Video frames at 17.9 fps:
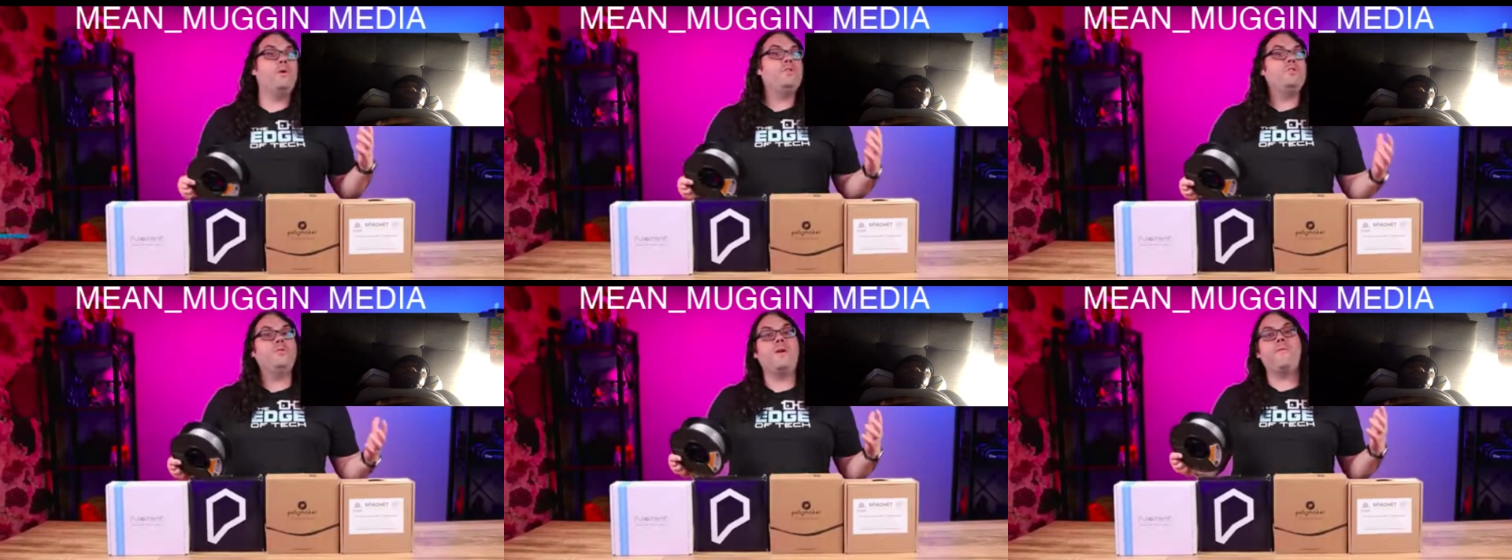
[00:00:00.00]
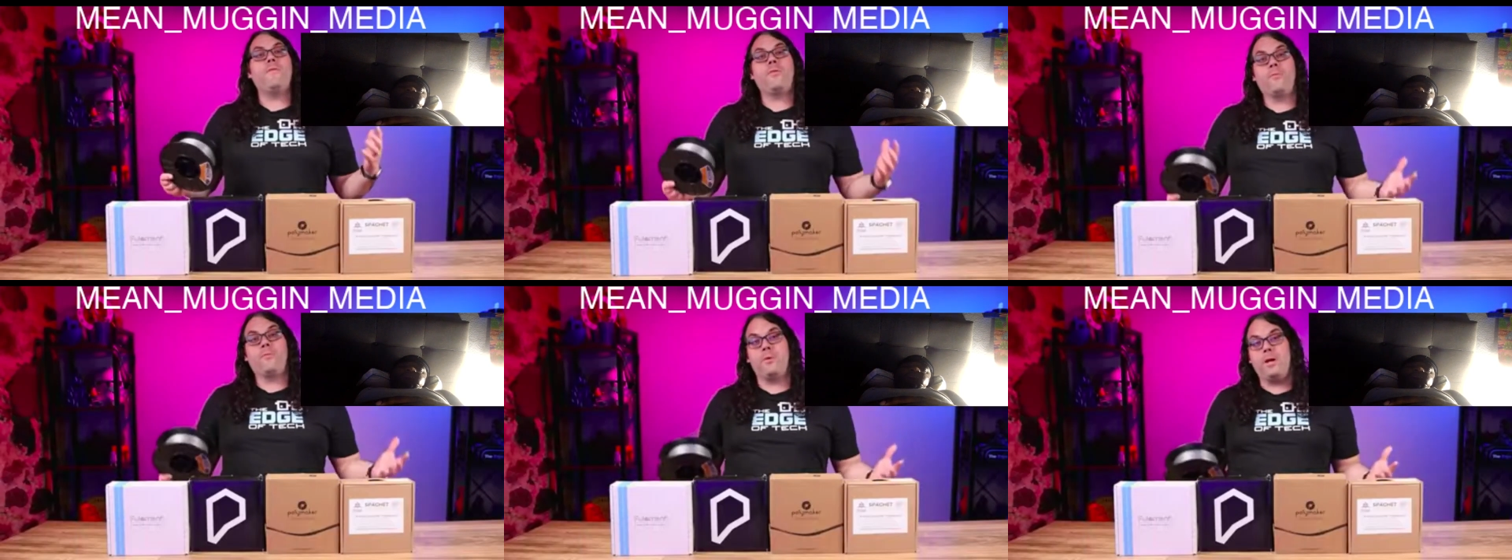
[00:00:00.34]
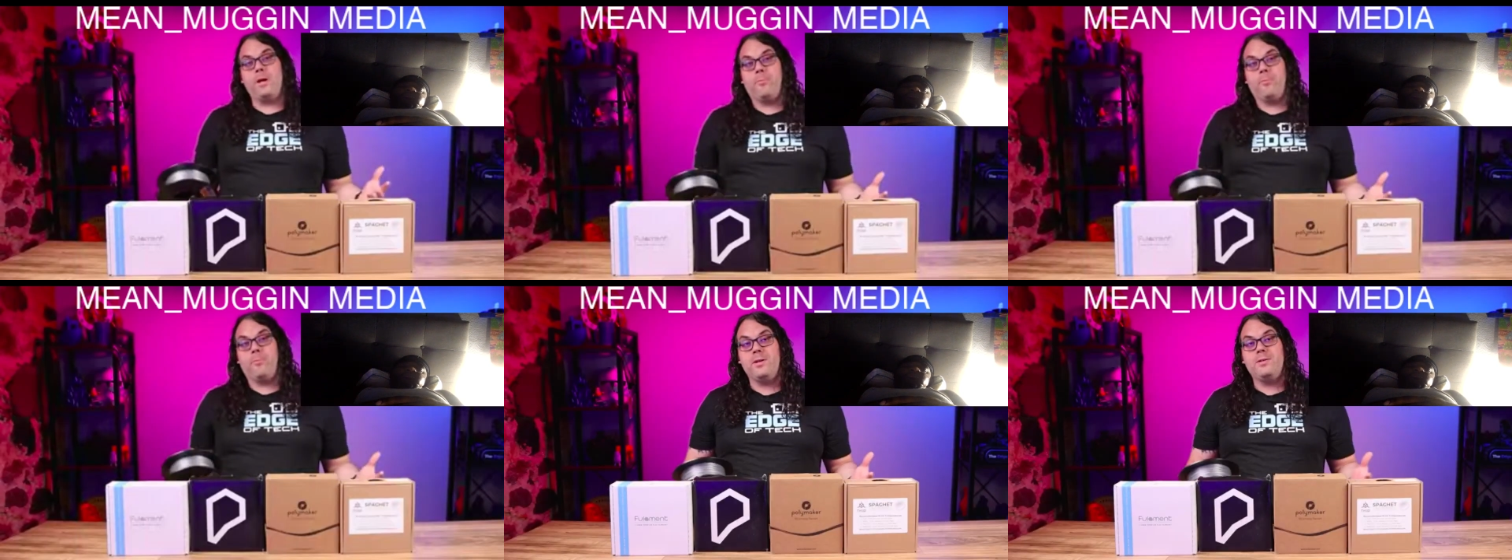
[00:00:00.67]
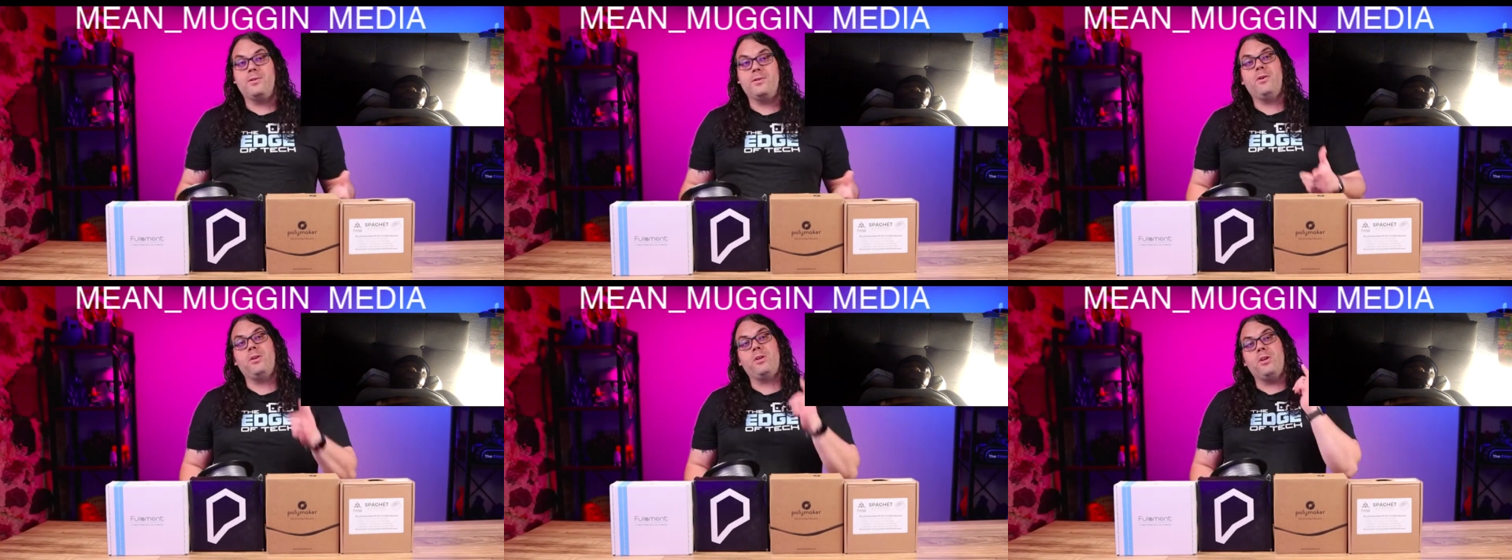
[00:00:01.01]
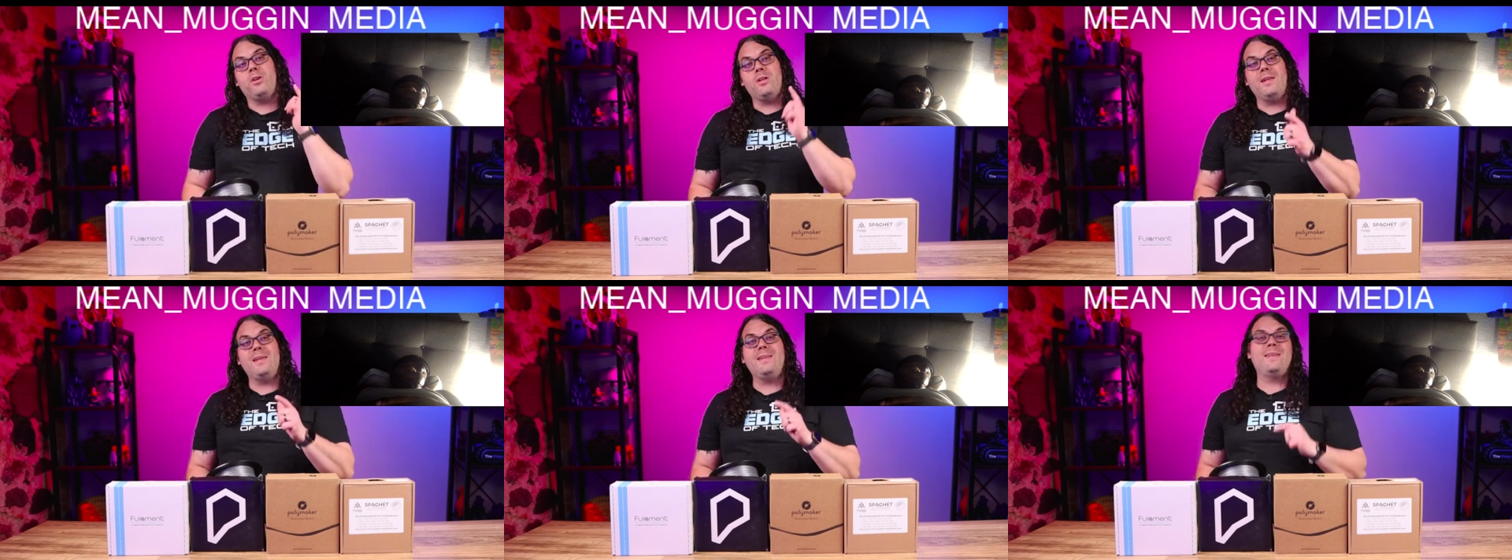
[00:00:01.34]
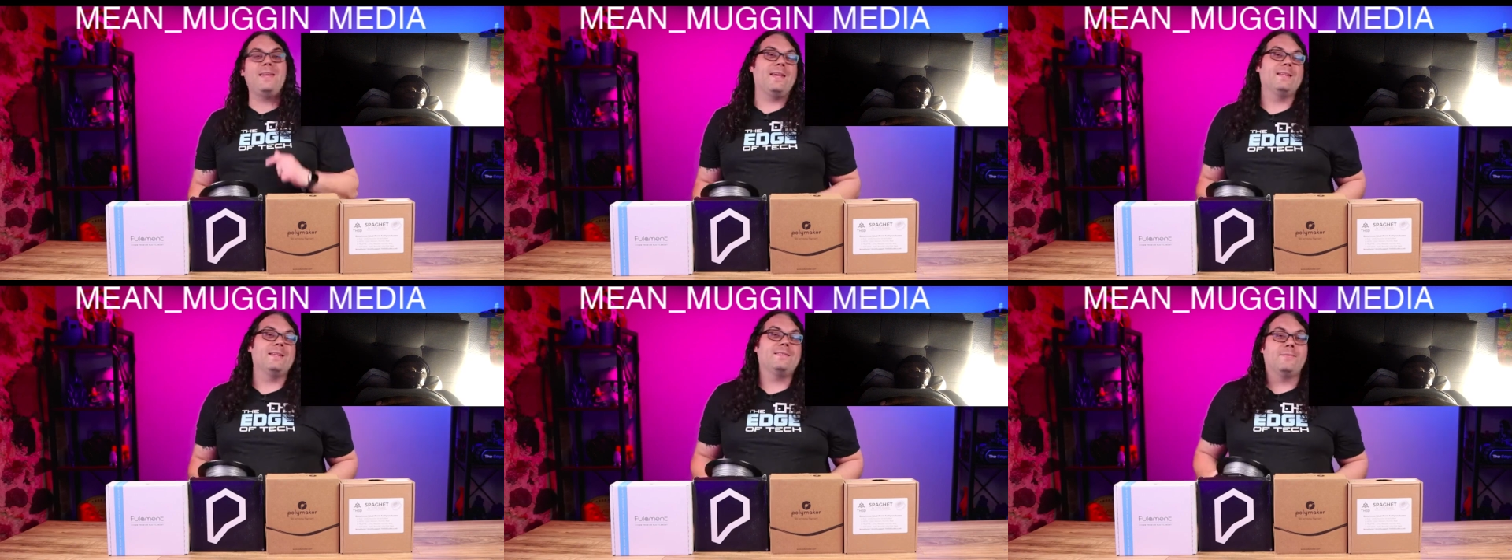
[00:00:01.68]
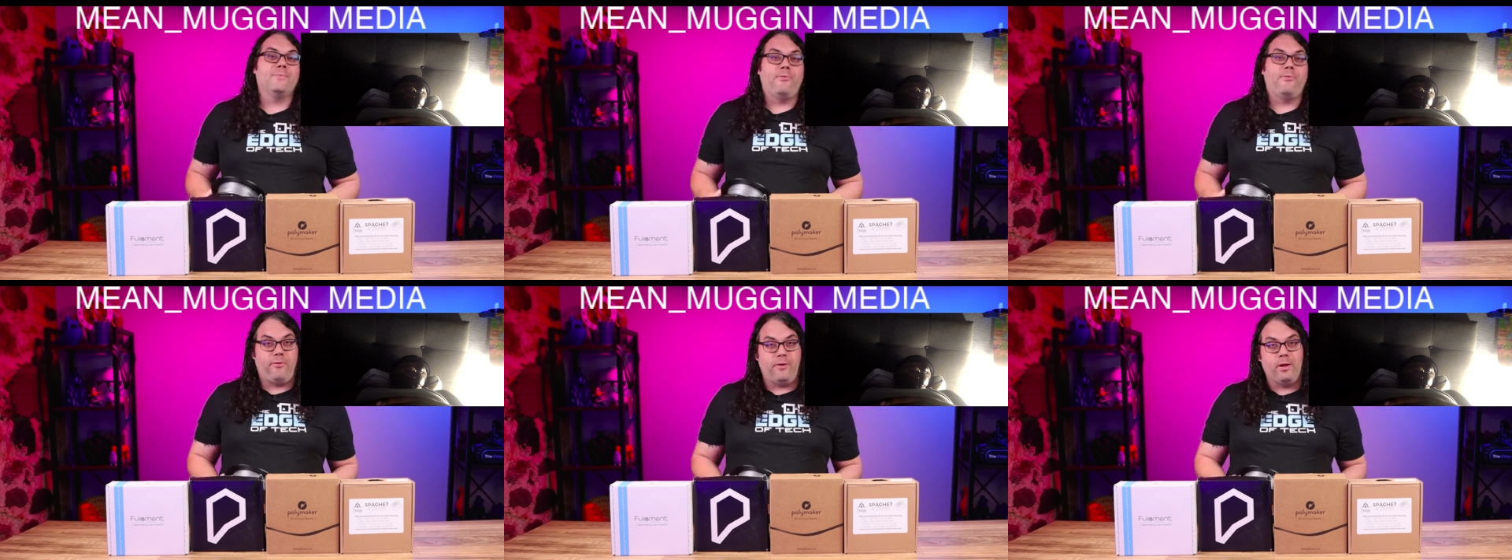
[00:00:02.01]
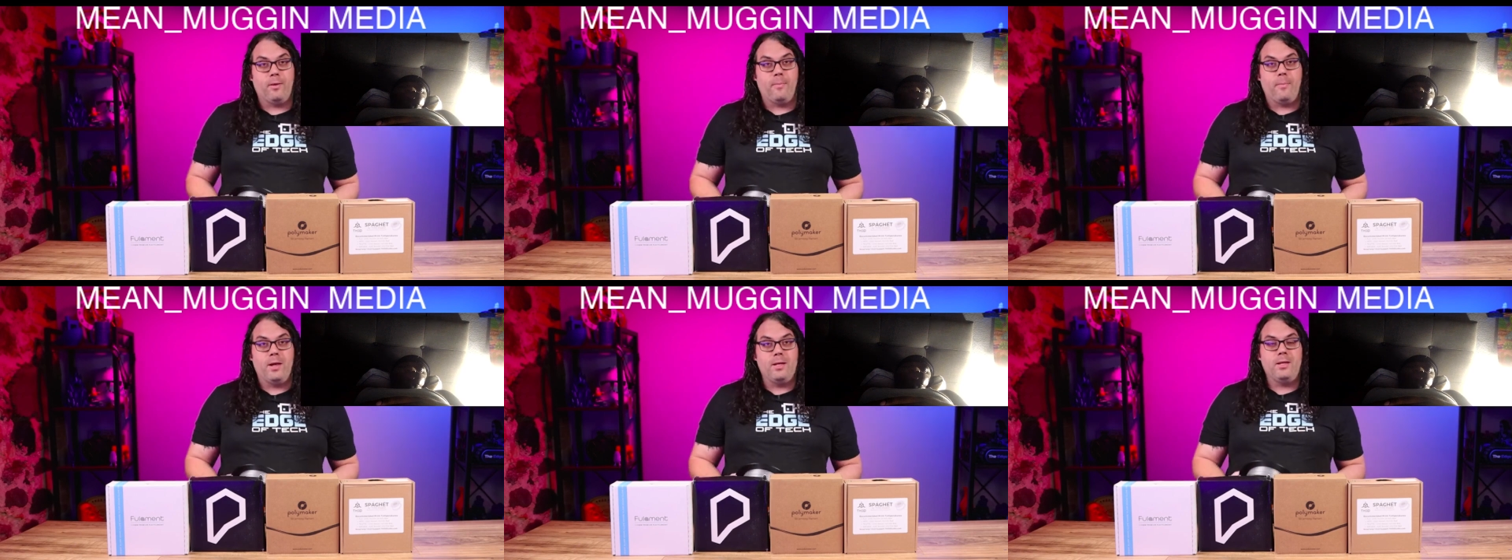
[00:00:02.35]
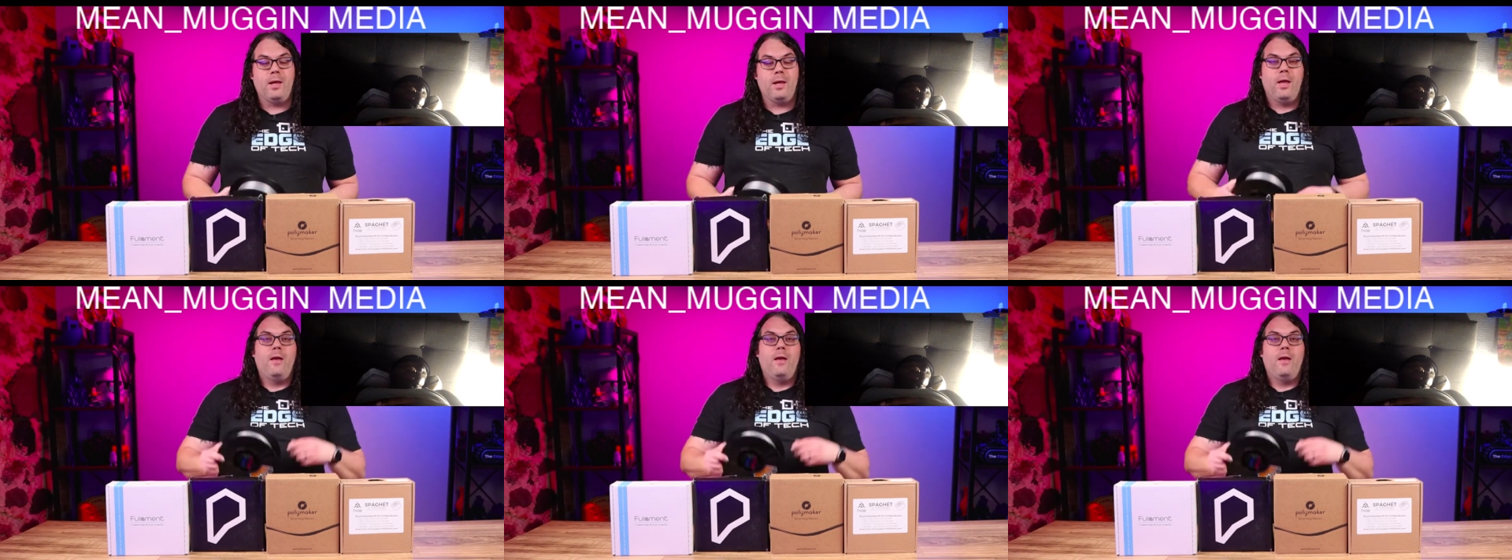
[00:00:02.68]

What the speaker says: once you have a 3D printer, you need to get some filament.